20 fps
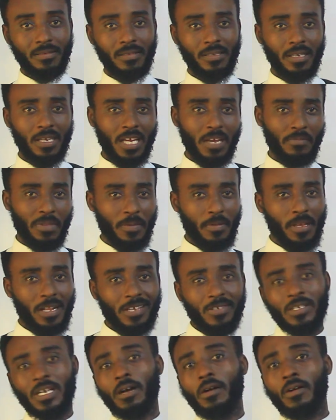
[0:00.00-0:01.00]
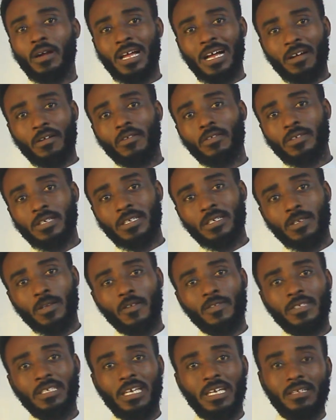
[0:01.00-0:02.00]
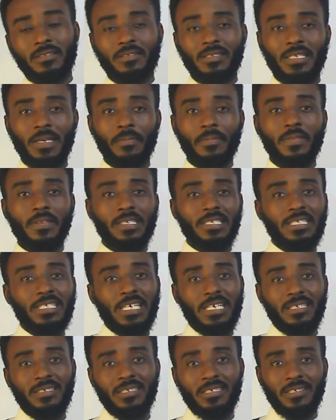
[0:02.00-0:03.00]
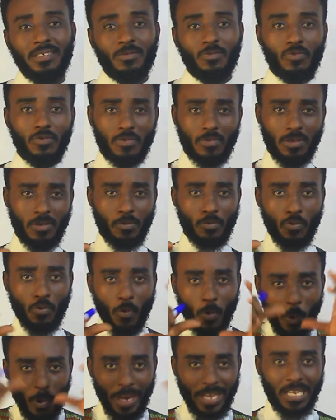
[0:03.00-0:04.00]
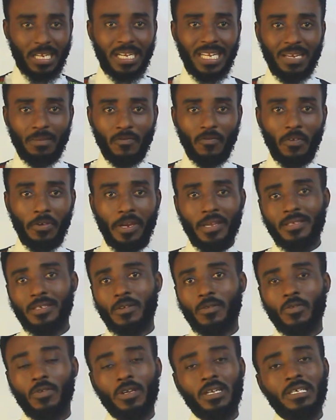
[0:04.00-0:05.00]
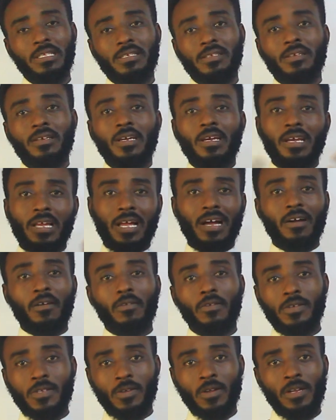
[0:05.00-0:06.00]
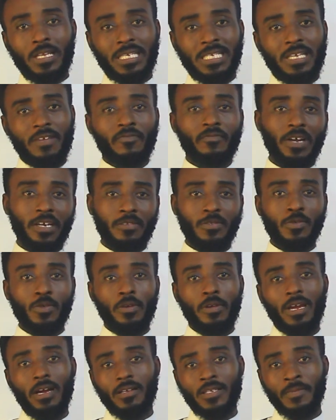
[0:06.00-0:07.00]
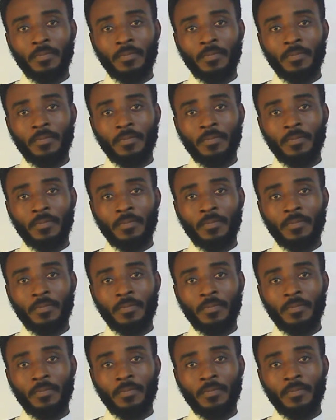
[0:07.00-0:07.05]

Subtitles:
Maybe let's look at our calculus. Instead of saying something changing, we'll coin a name for it and call it calculus. Or let's say factorials.